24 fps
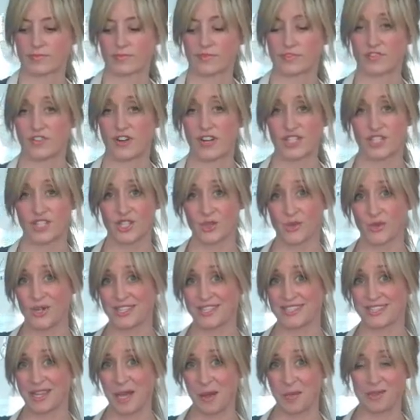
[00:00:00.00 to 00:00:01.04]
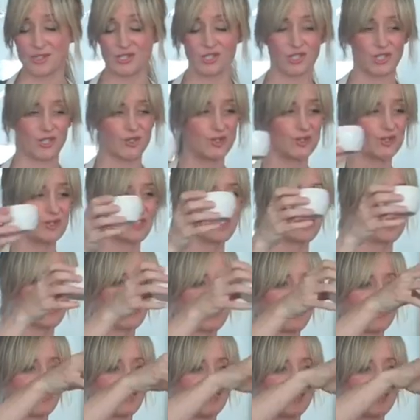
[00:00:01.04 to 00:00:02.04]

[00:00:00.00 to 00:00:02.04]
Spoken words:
Fresh squeezed lemon juice.